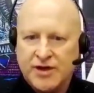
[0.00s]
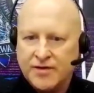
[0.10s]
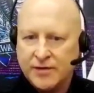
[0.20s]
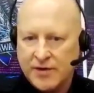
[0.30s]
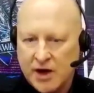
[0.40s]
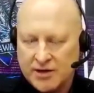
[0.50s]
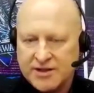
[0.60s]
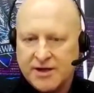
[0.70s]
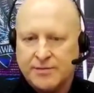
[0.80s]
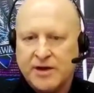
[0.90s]
from the
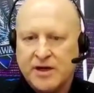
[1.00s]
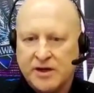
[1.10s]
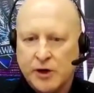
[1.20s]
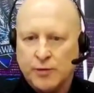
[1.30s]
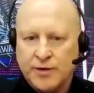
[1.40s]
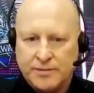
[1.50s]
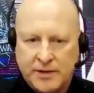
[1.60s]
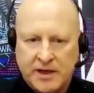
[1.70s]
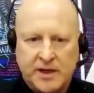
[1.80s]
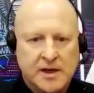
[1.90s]
RCMP and the
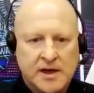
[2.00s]
OPP